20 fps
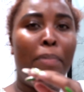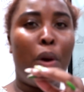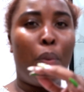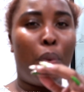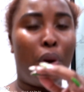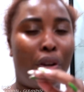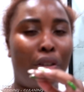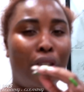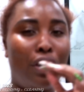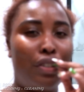
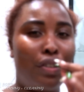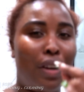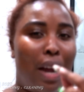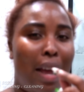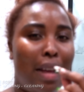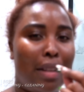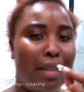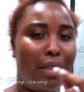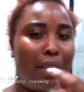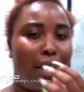We're gonna
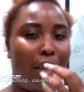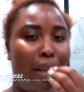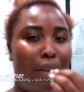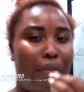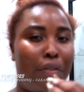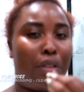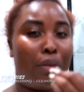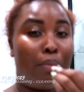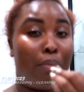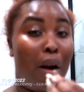try and see
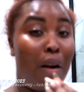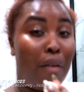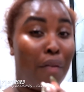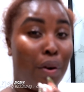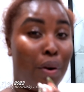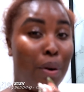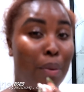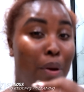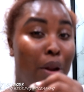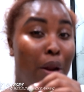if
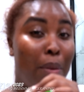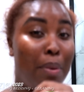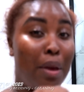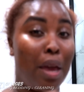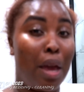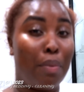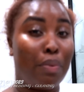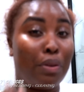tomorrow I'm gonna be